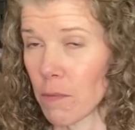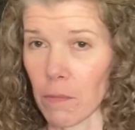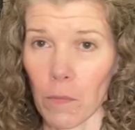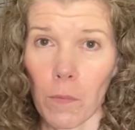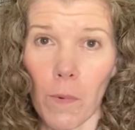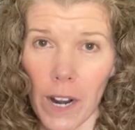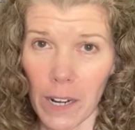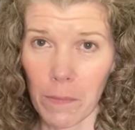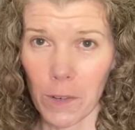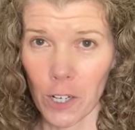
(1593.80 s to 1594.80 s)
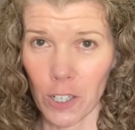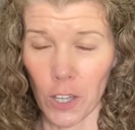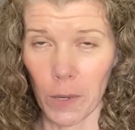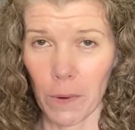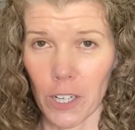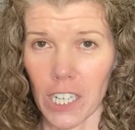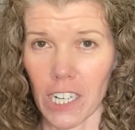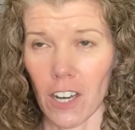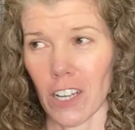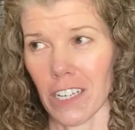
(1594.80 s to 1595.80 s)
what I'm currently working
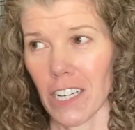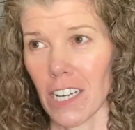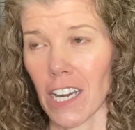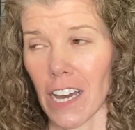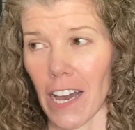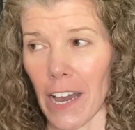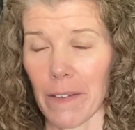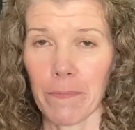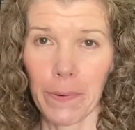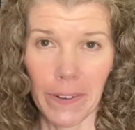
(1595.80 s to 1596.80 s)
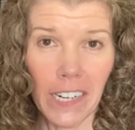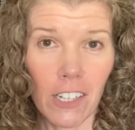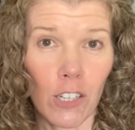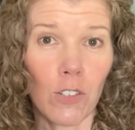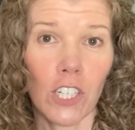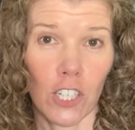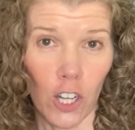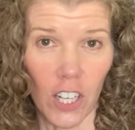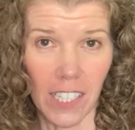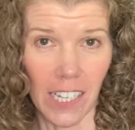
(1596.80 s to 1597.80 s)
on, I'm pretty close to
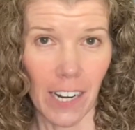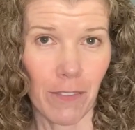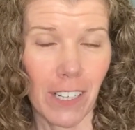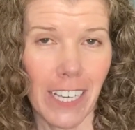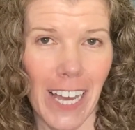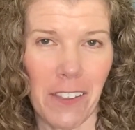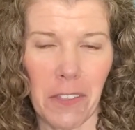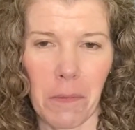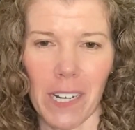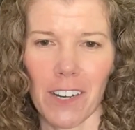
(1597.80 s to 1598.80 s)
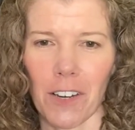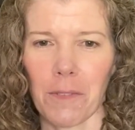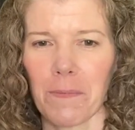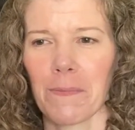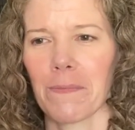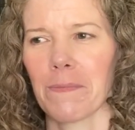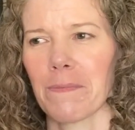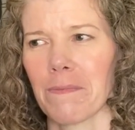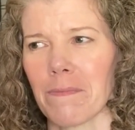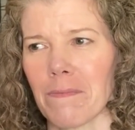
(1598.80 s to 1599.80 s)
tossing everything out the window,
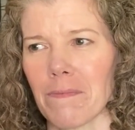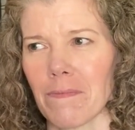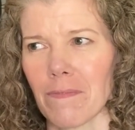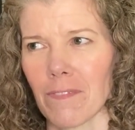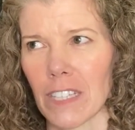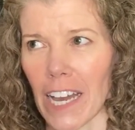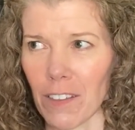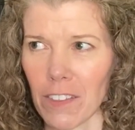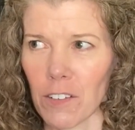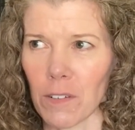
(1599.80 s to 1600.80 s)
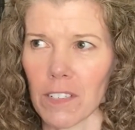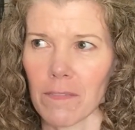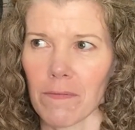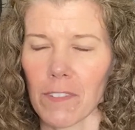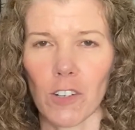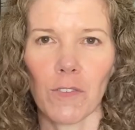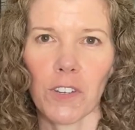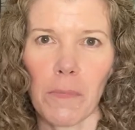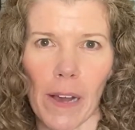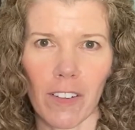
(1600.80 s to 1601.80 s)
out the door, over
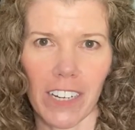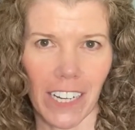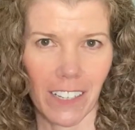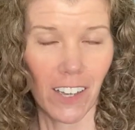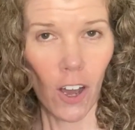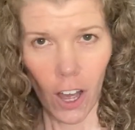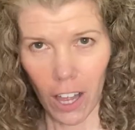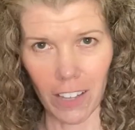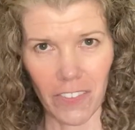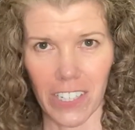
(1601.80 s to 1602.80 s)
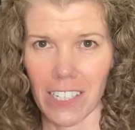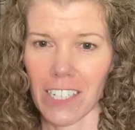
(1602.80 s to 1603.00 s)
the balcony, all of it.